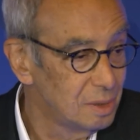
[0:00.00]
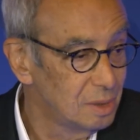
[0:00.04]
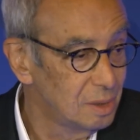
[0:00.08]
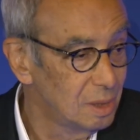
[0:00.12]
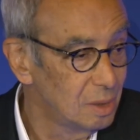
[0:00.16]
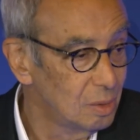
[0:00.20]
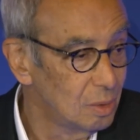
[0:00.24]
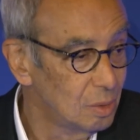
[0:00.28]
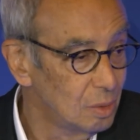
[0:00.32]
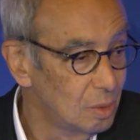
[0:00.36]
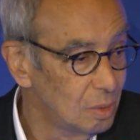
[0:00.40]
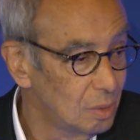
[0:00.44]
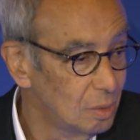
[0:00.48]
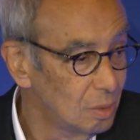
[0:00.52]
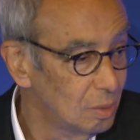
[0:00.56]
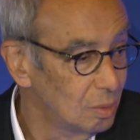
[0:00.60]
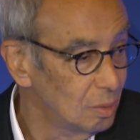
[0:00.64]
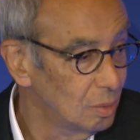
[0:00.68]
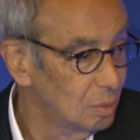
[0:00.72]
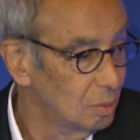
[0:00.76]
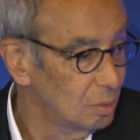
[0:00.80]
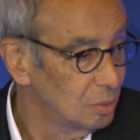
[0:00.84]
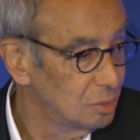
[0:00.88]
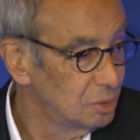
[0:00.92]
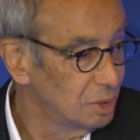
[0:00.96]
we were
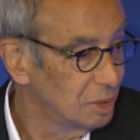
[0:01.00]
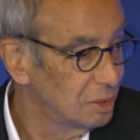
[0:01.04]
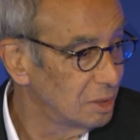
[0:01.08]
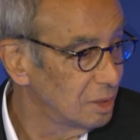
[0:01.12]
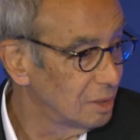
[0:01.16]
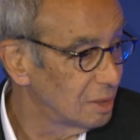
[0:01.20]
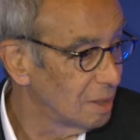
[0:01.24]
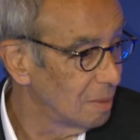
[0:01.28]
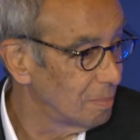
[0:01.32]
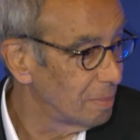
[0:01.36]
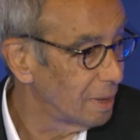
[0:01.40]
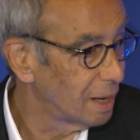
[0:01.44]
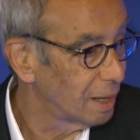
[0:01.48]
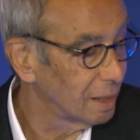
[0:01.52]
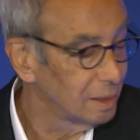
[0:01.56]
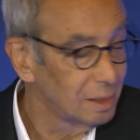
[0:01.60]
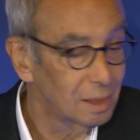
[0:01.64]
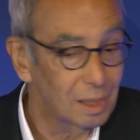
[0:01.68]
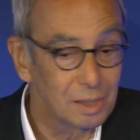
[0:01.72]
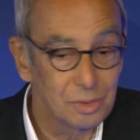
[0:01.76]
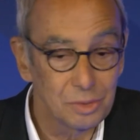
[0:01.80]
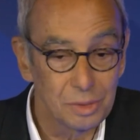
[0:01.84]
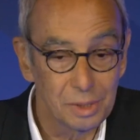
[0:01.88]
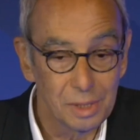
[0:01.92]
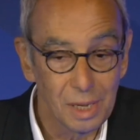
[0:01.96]
still wondering
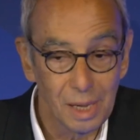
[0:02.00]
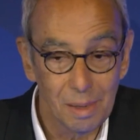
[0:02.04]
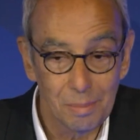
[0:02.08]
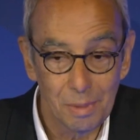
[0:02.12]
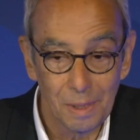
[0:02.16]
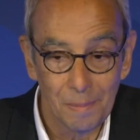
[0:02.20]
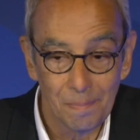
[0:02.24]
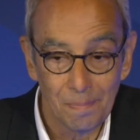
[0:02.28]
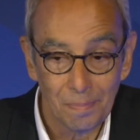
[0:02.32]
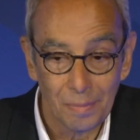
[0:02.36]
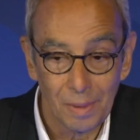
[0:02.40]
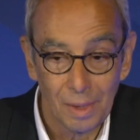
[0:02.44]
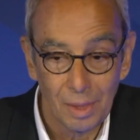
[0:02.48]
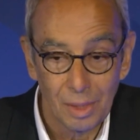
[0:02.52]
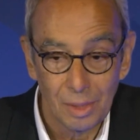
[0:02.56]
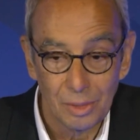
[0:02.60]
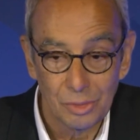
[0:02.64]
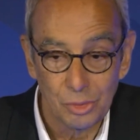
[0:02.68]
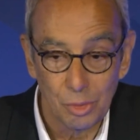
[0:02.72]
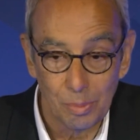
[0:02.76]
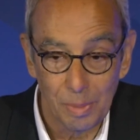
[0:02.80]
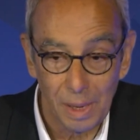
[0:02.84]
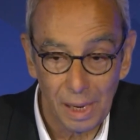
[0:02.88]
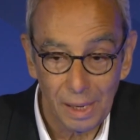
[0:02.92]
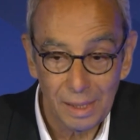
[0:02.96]
whether it was a
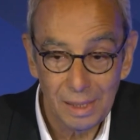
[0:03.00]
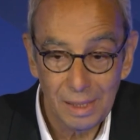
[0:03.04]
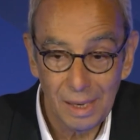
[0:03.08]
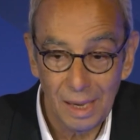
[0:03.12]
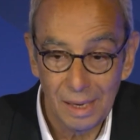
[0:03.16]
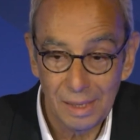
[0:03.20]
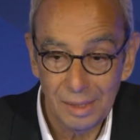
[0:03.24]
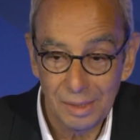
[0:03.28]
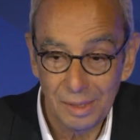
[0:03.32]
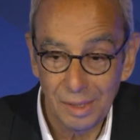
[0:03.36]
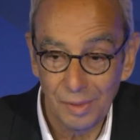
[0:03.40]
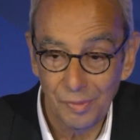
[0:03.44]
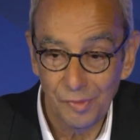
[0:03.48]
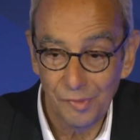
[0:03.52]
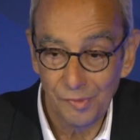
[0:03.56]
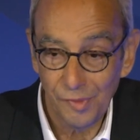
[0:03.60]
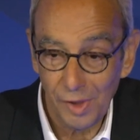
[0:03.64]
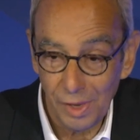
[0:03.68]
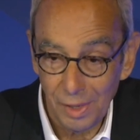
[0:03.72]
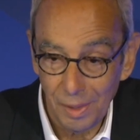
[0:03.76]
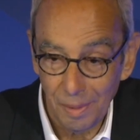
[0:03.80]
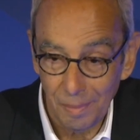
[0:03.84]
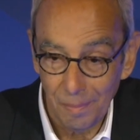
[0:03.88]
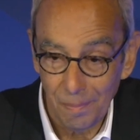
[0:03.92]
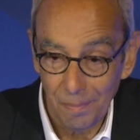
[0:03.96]
reasonable challenge to
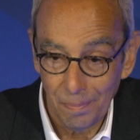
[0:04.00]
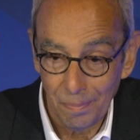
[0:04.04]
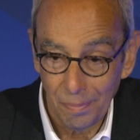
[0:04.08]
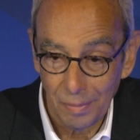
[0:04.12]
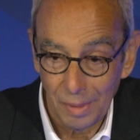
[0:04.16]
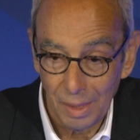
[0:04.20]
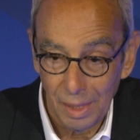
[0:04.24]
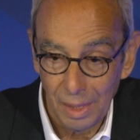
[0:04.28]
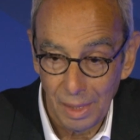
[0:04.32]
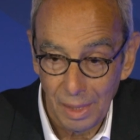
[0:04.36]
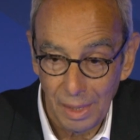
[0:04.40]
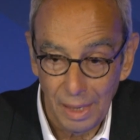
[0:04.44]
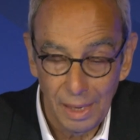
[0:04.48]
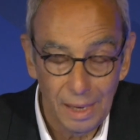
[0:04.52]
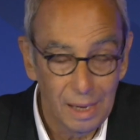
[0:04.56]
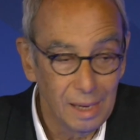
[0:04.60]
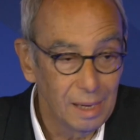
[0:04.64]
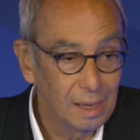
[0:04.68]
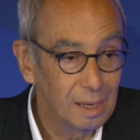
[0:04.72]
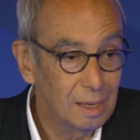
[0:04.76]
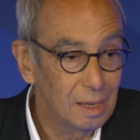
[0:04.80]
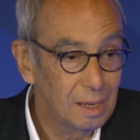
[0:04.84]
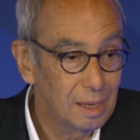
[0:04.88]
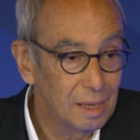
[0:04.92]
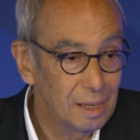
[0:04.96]
go for the
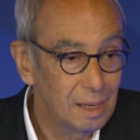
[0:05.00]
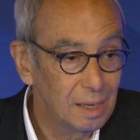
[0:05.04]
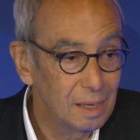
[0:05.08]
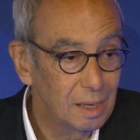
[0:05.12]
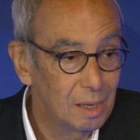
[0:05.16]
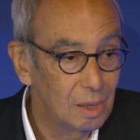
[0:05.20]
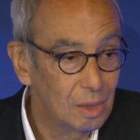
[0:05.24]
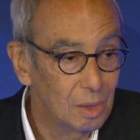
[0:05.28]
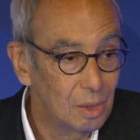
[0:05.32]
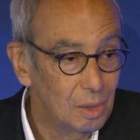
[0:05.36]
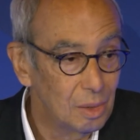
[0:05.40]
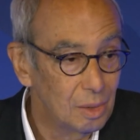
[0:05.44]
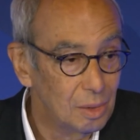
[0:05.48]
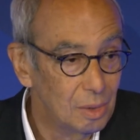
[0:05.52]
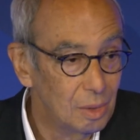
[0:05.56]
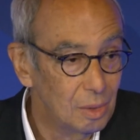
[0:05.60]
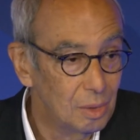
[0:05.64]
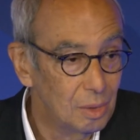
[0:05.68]
e-vehicle.